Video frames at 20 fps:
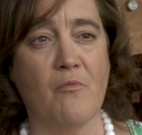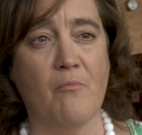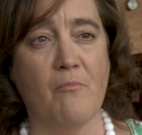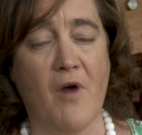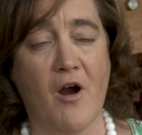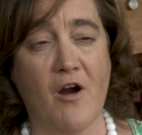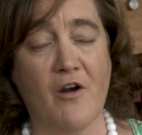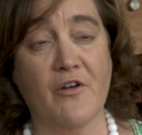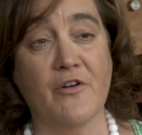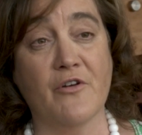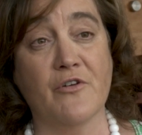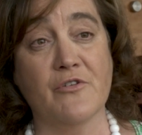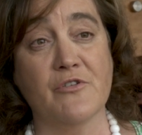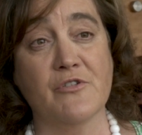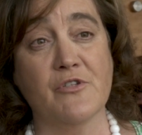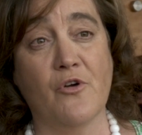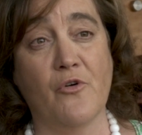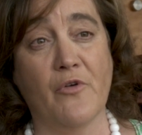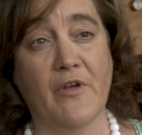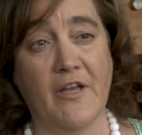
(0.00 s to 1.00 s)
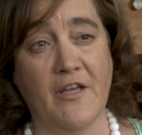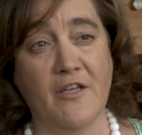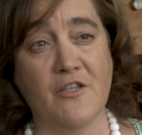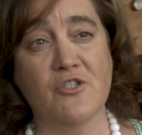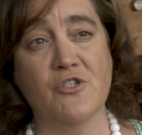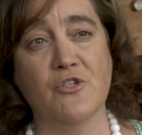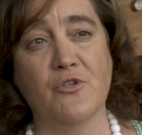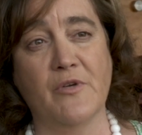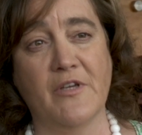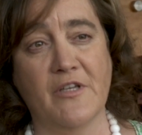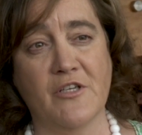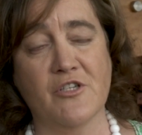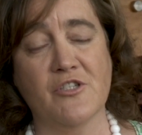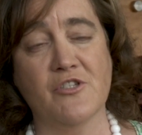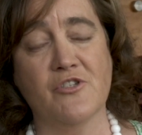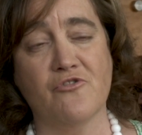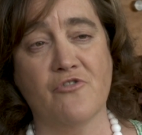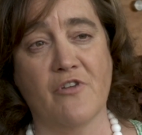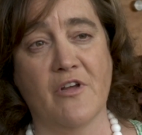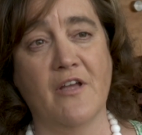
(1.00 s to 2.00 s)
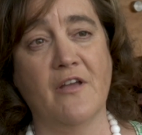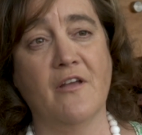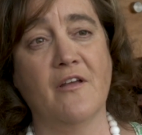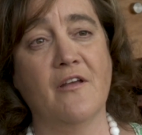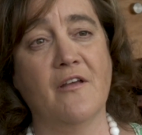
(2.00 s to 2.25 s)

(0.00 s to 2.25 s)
marketers going into industry.